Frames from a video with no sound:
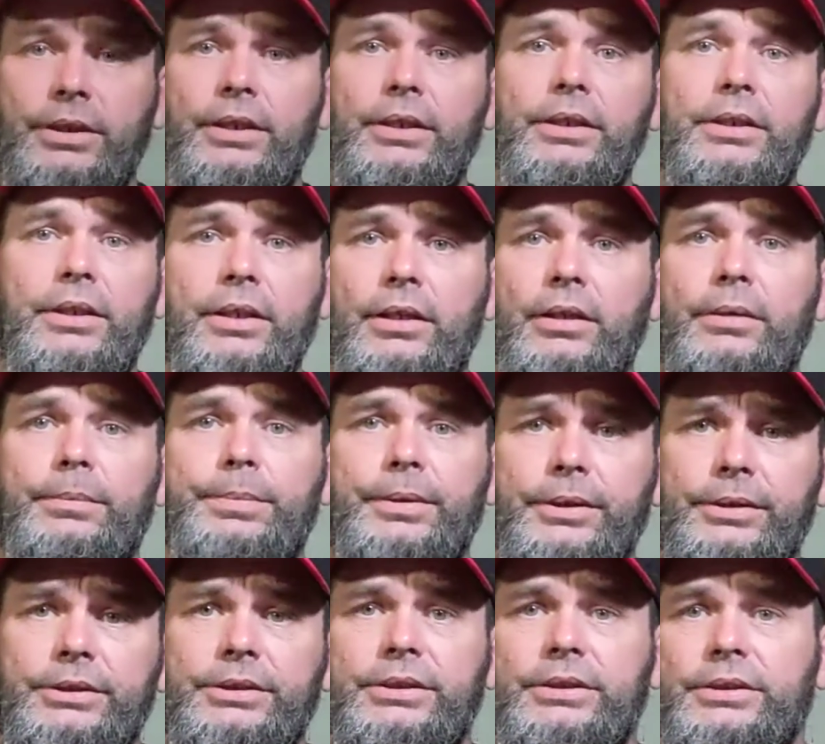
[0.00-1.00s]
$100
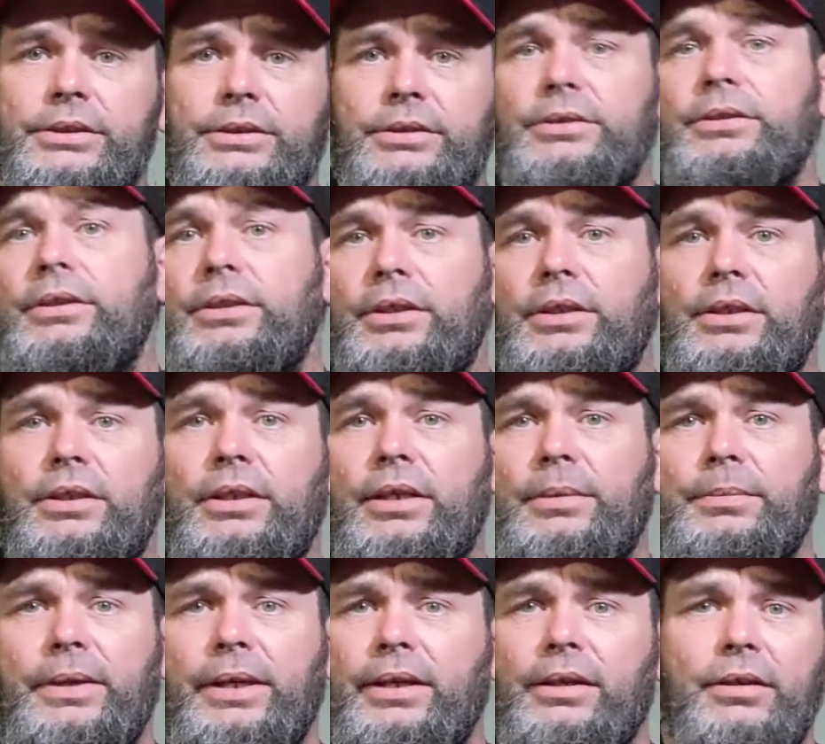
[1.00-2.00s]
purchase," and
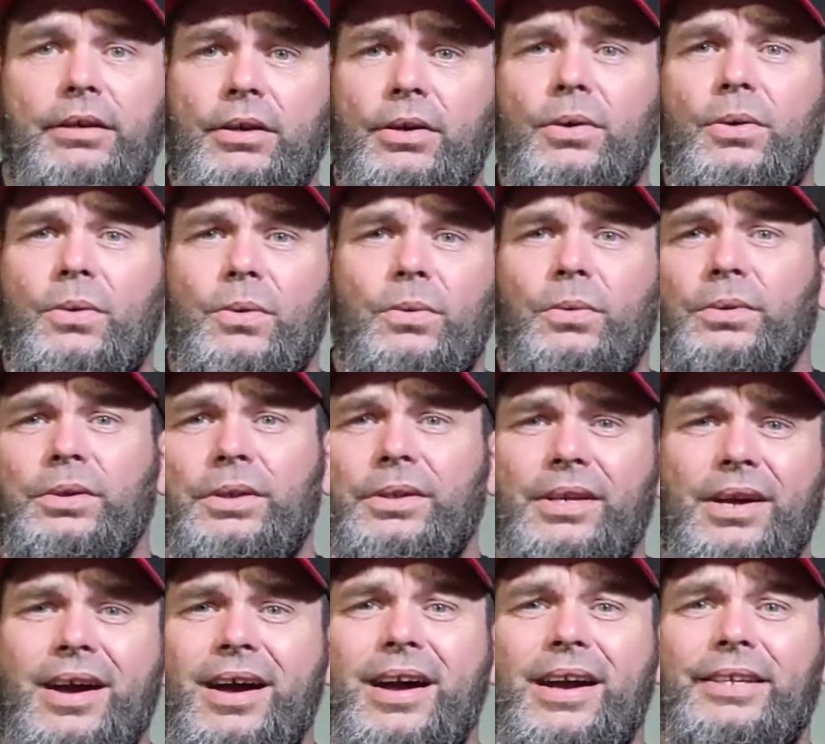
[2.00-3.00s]
I'm like, "No, you're
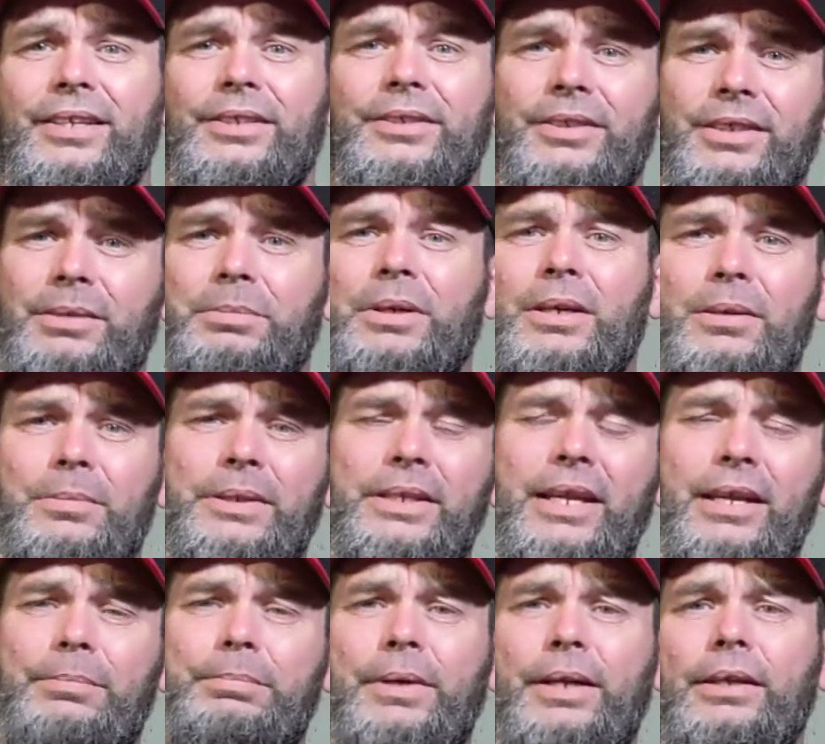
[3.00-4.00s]
not. You're gonna give me all my
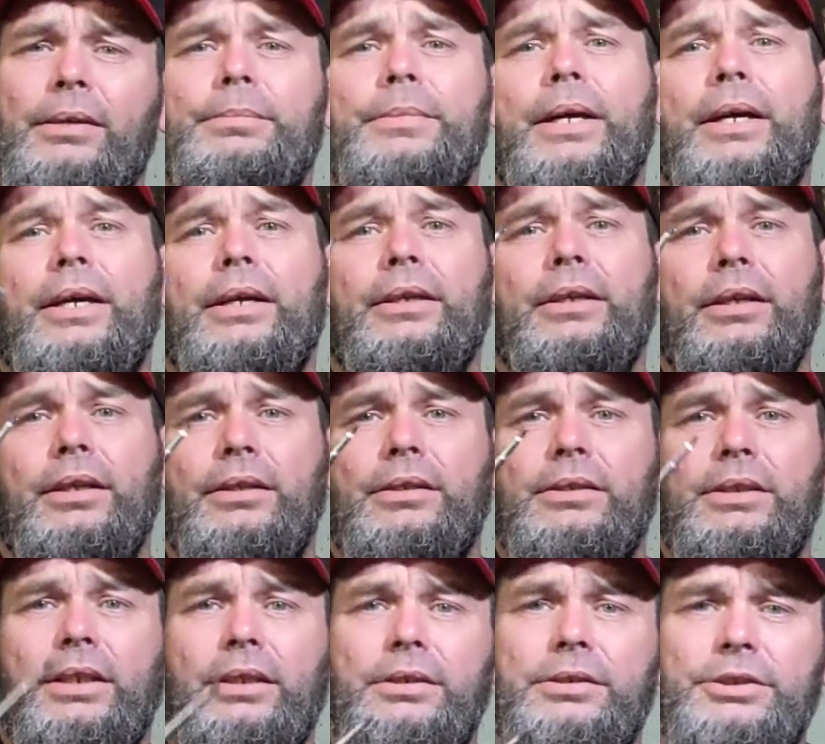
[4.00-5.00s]
damn money back and
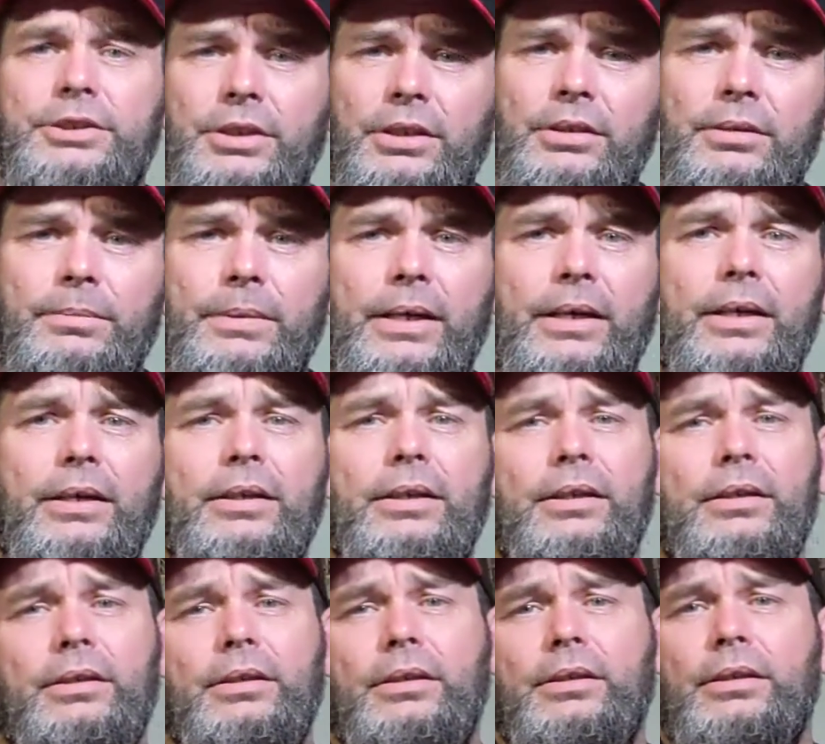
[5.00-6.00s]
take your junk back,"
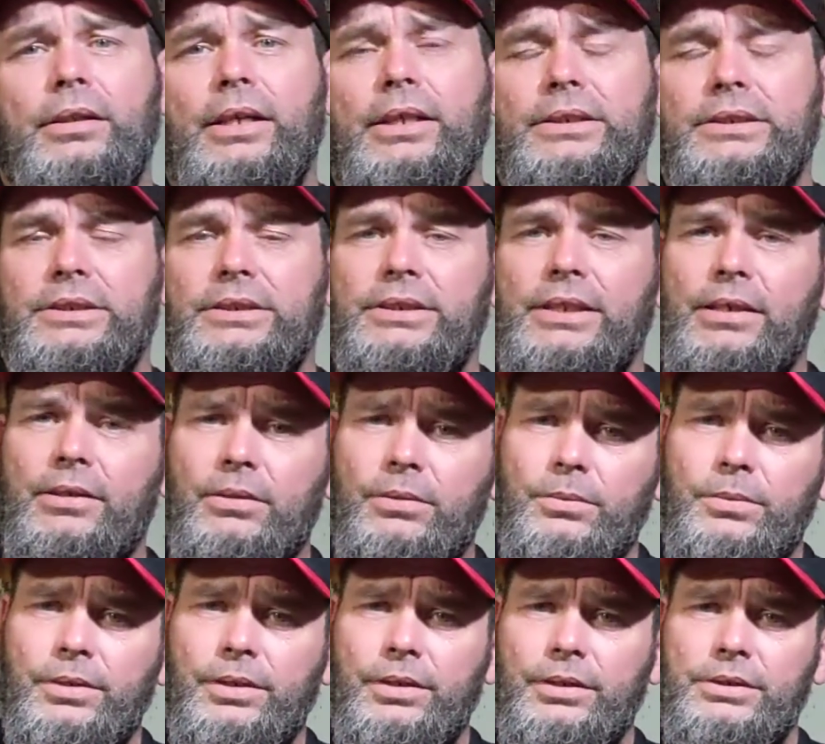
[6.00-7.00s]
and that's just how it
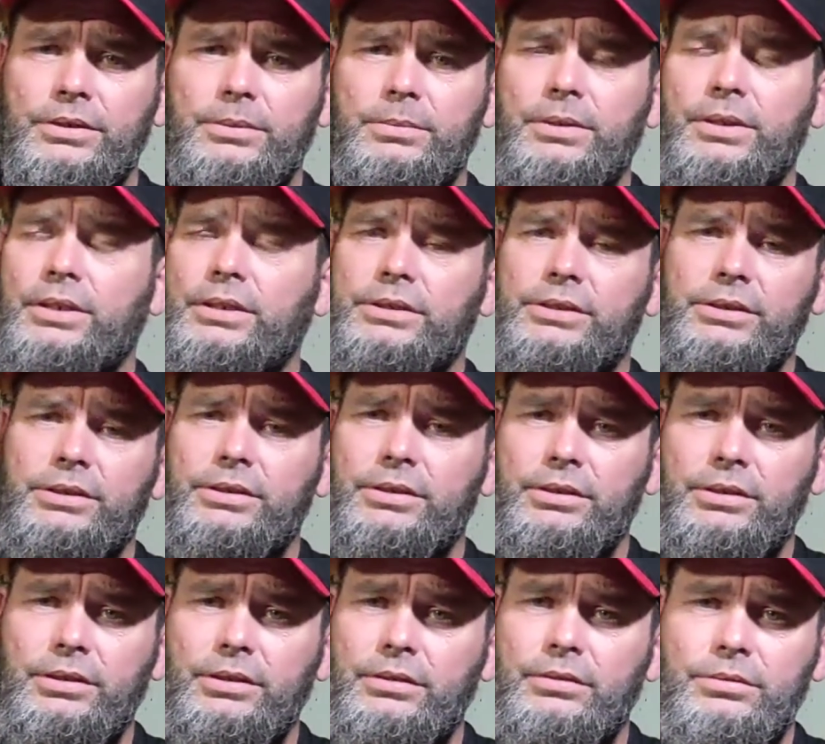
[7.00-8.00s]
works because
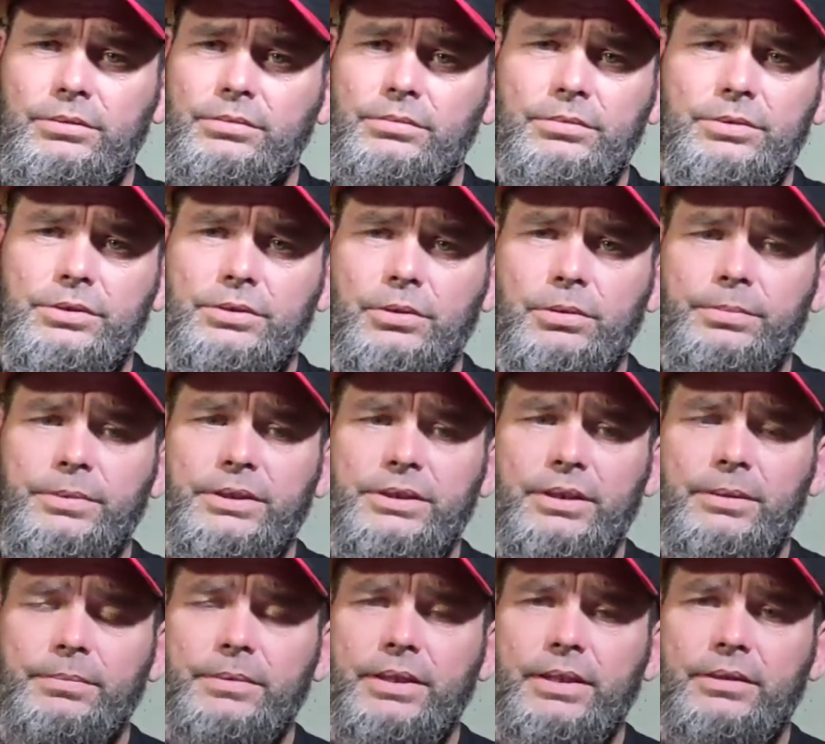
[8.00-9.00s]
you sold me
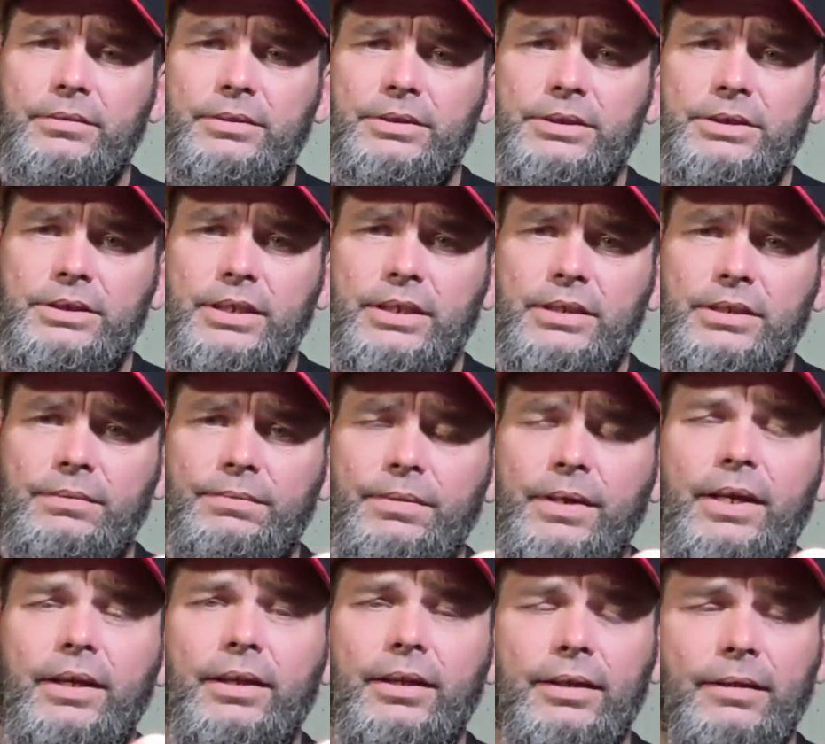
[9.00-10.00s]
something that was
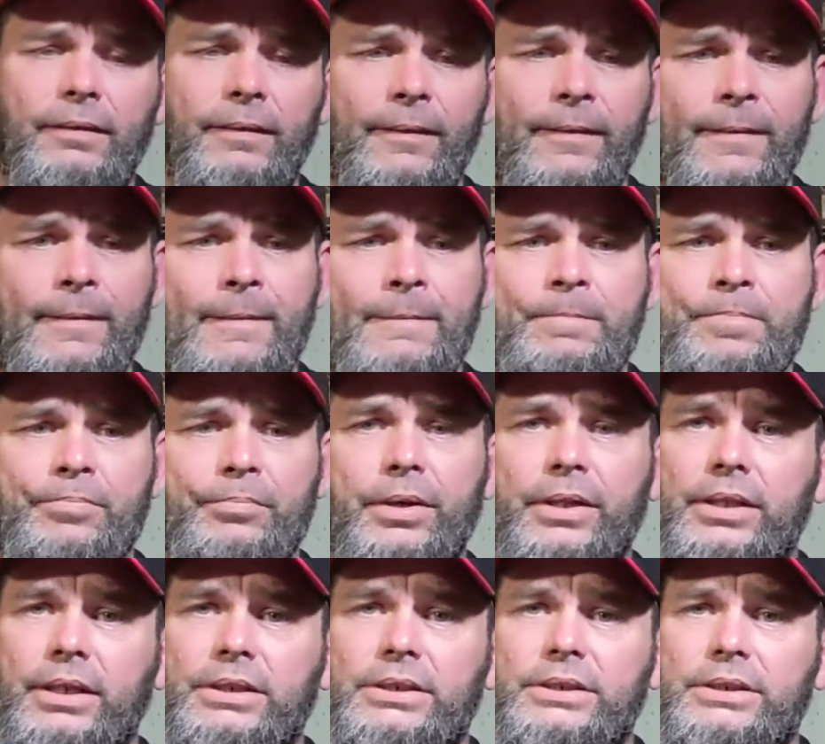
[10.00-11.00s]
defective. But
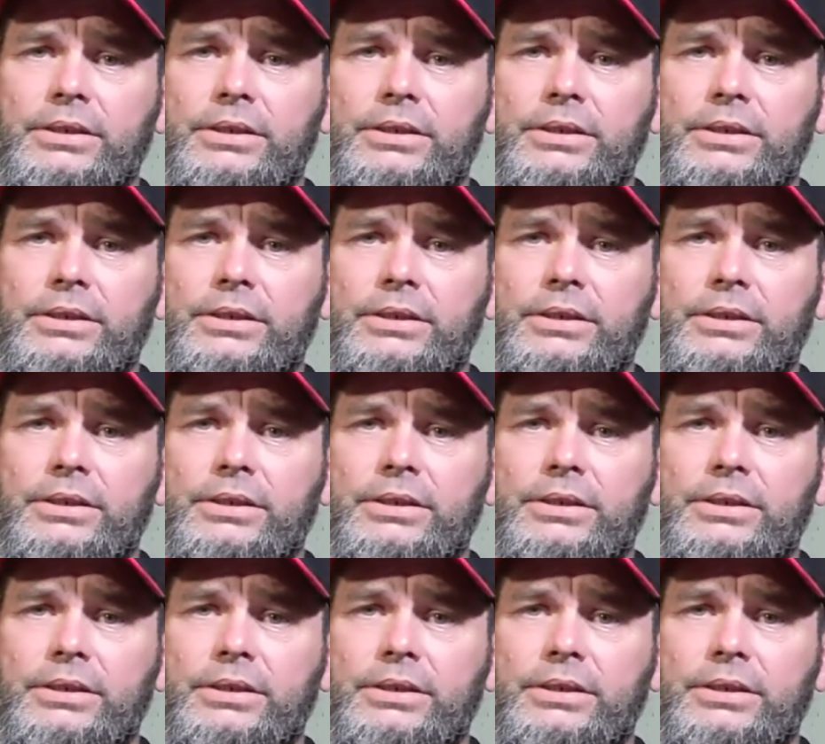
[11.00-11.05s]
they